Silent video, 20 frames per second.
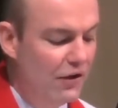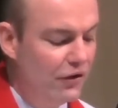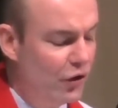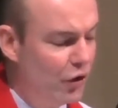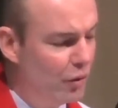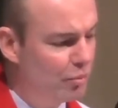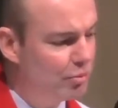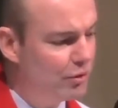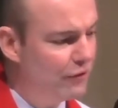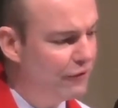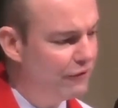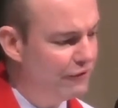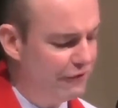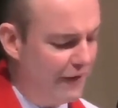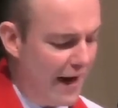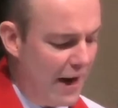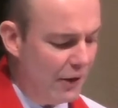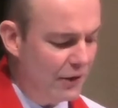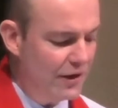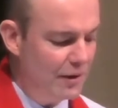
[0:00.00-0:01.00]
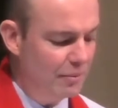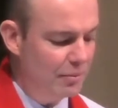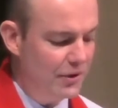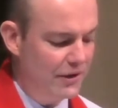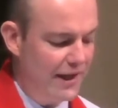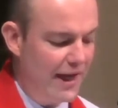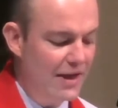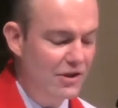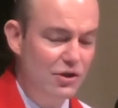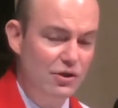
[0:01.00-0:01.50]
There are profound
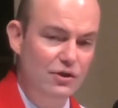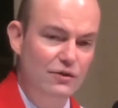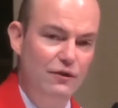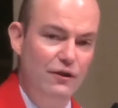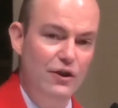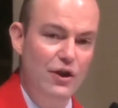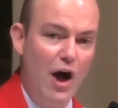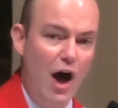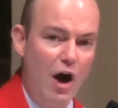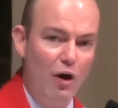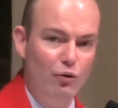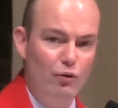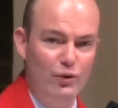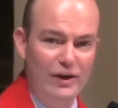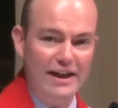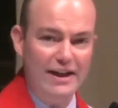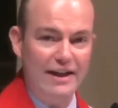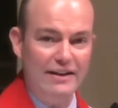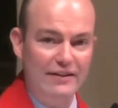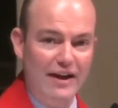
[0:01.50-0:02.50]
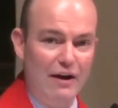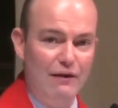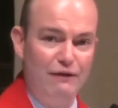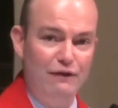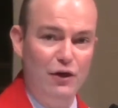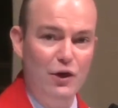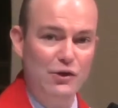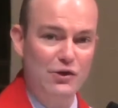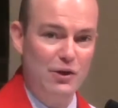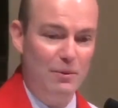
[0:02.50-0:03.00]
implications for not reading that
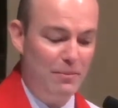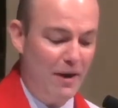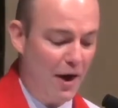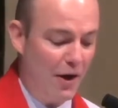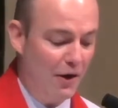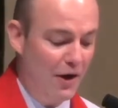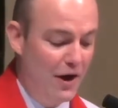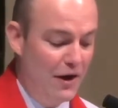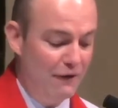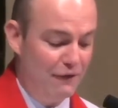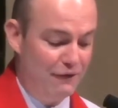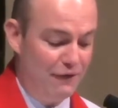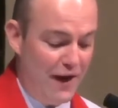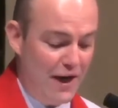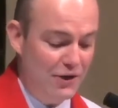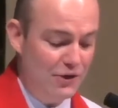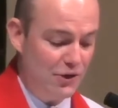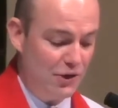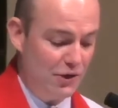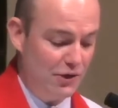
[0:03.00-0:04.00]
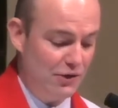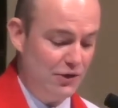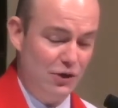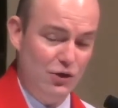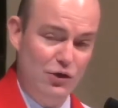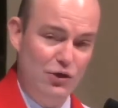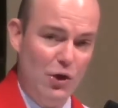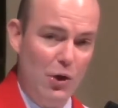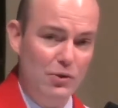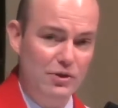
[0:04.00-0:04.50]
verse about vengeance,
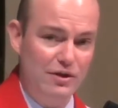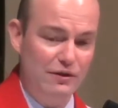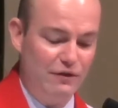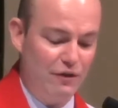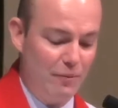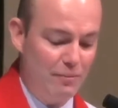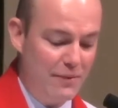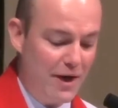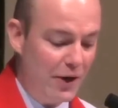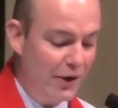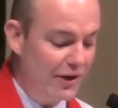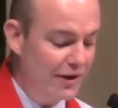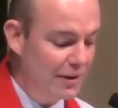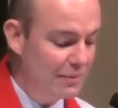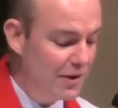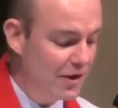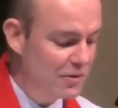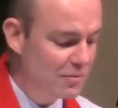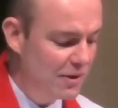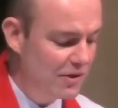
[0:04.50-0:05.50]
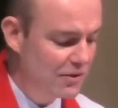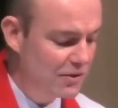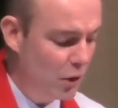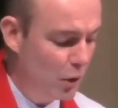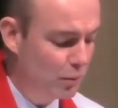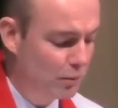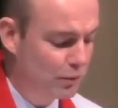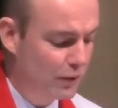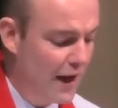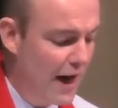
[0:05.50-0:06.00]
and Joseph and Mary, they must be
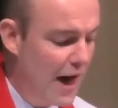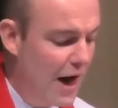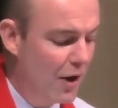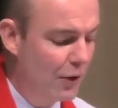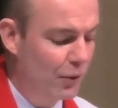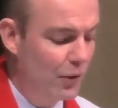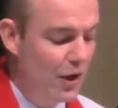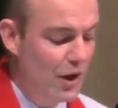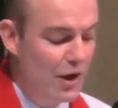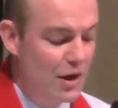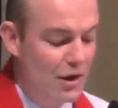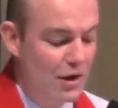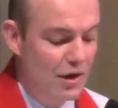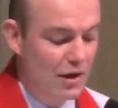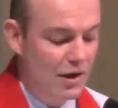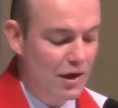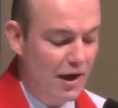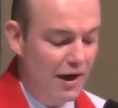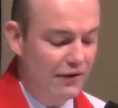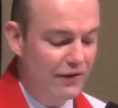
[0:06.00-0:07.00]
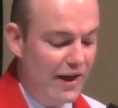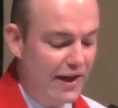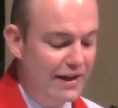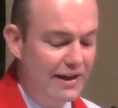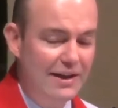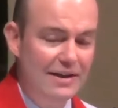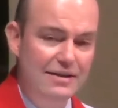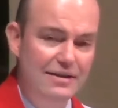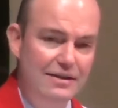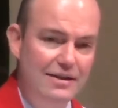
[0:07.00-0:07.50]
so proud. And then
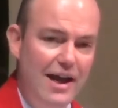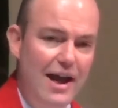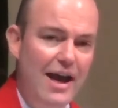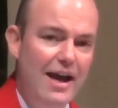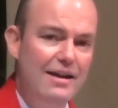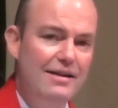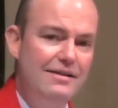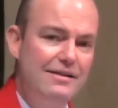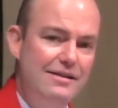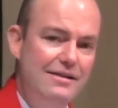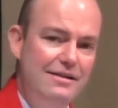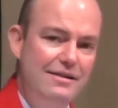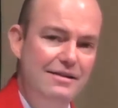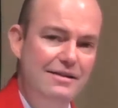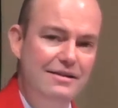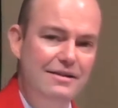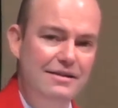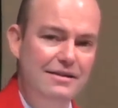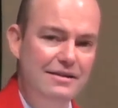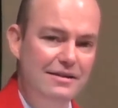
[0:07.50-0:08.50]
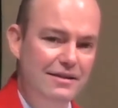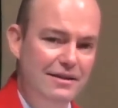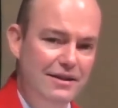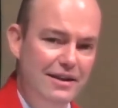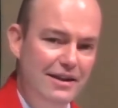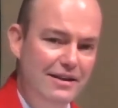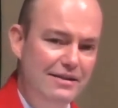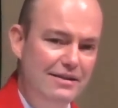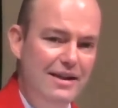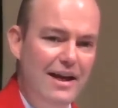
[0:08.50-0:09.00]
he says
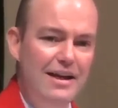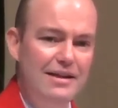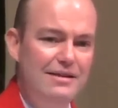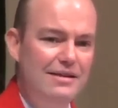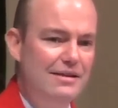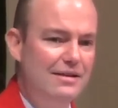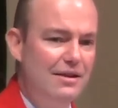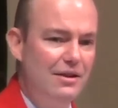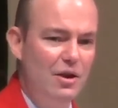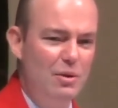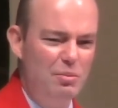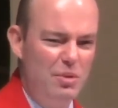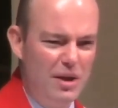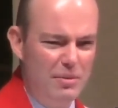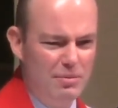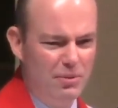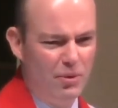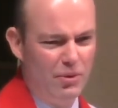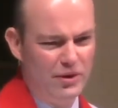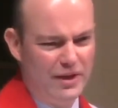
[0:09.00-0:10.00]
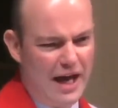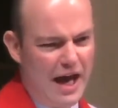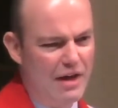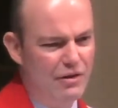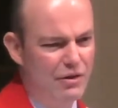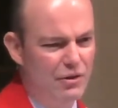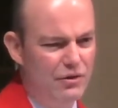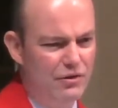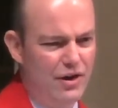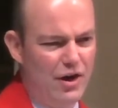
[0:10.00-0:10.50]
to the people
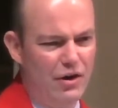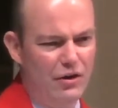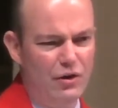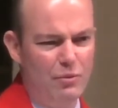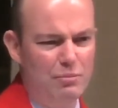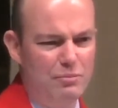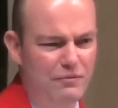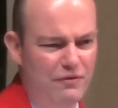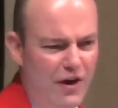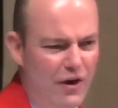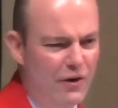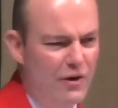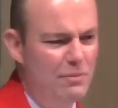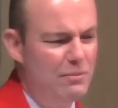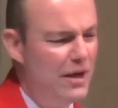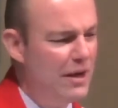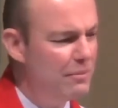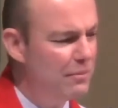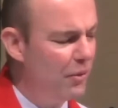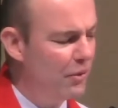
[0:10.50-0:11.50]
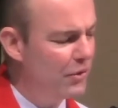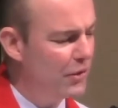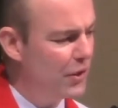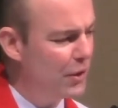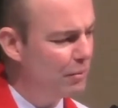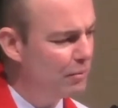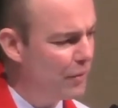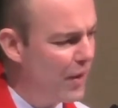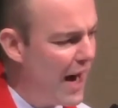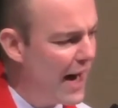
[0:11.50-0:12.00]
gathered there, the very people that
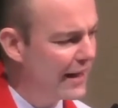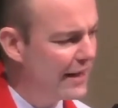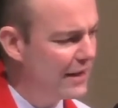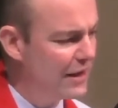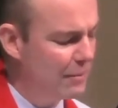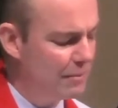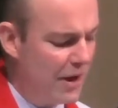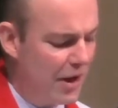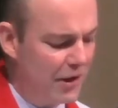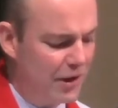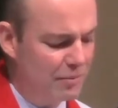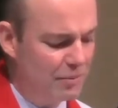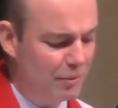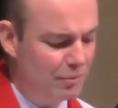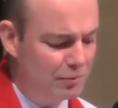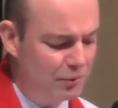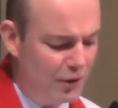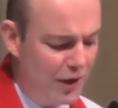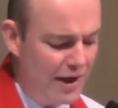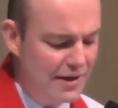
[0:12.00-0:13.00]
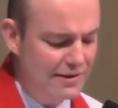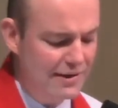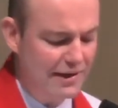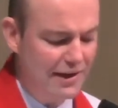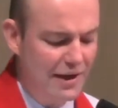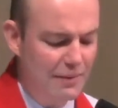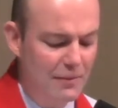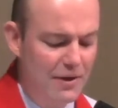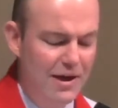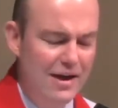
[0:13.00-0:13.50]
are bragging about him and praising
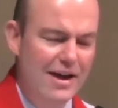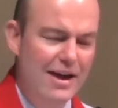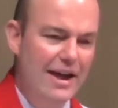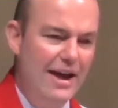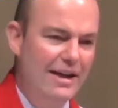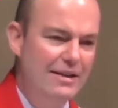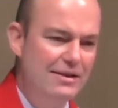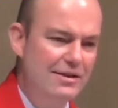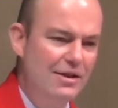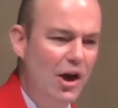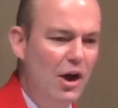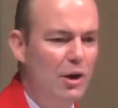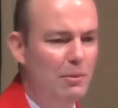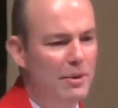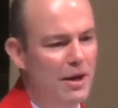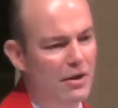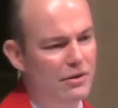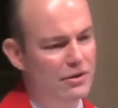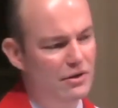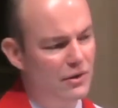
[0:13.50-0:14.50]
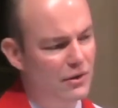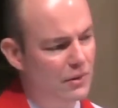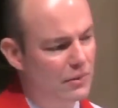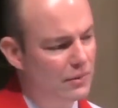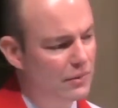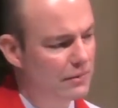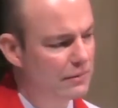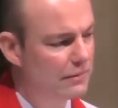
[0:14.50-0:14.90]
him, it's not about you.